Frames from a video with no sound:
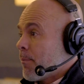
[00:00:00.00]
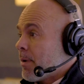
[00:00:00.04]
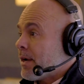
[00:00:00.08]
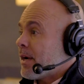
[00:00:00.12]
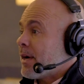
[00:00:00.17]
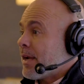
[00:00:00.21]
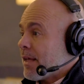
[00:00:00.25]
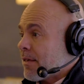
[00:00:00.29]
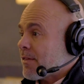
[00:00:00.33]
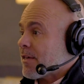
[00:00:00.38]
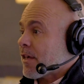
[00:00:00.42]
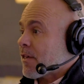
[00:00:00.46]
But well,
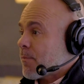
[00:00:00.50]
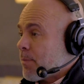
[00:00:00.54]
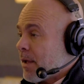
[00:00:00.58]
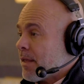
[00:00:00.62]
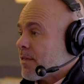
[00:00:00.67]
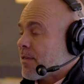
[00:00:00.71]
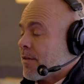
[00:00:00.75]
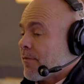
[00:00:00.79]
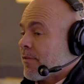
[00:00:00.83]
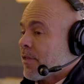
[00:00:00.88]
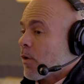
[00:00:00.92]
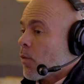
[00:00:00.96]
it is
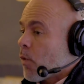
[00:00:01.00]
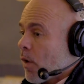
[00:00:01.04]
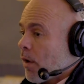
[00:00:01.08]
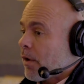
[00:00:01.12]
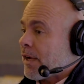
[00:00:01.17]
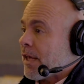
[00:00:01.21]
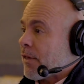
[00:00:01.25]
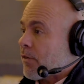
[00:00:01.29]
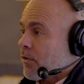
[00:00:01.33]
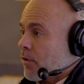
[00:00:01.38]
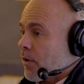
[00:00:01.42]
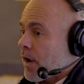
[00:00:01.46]
expensive, and the
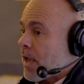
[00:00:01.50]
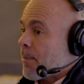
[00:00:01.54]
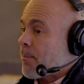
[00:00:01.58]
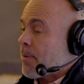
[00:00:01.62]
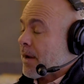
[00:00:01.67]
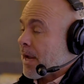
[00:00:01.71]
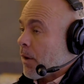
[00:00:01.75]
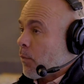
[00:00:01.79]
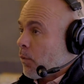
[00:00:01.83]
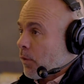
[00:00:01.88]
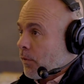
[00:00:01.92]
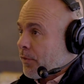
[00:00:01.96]
quality is. is great.
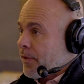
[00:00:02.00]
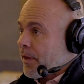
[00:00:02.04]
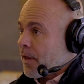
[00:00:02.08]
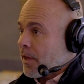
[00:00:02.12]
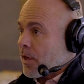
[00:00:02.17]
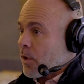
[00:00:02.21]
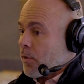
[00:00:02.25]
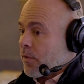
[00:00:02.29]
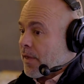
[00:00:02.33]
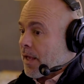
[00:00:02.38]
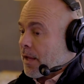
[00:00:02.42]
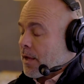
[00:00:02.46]
But I will tell
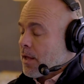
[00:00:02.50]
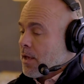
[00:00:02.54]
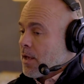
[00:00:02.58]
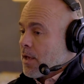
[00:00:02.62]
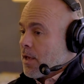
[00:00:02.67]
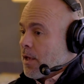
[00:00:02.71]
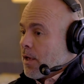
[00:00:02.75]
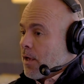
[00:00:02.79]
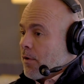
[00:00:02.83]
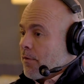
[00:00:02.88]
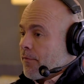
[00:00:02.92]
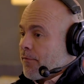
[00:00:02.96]
you that
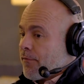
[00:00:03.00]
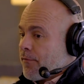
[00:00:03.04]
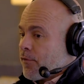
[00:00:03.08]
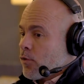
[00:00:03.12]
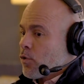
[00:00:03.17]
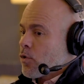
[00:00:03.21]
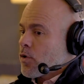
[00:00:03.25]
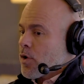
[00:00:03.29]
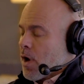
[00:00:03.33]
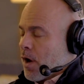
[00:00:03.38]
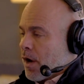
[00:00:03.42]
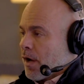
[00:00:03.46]

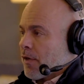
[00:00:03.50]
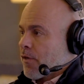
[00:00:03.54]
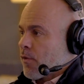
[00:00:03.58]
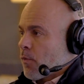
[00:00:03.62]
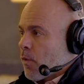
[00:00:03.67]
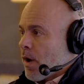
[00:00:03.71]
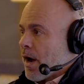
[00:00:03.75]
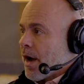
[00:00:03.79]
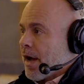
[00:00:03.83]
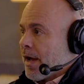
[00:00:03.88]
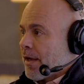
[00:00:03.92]
food cost You're going to